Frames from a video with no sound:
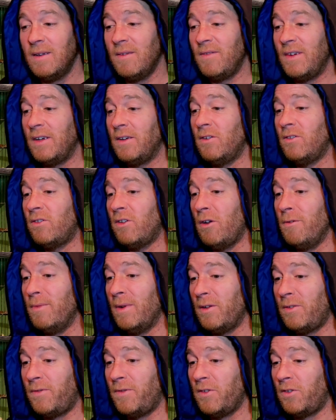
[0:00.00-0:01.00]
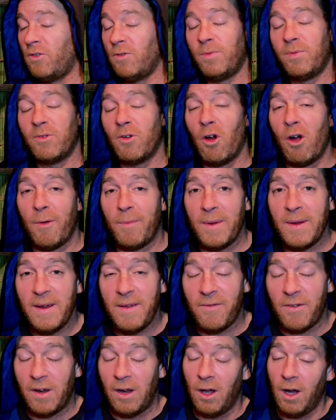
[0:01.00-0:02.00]
Thank you so much for subscribing.
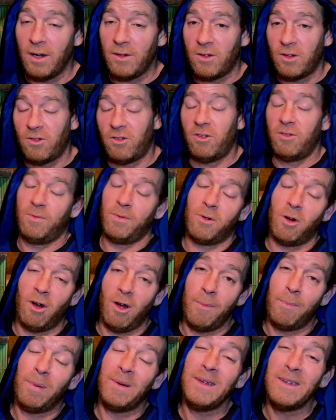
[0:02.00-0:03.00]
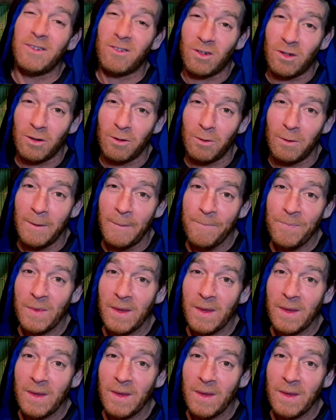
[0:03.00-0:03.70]
If you'd like to subscribe, please do.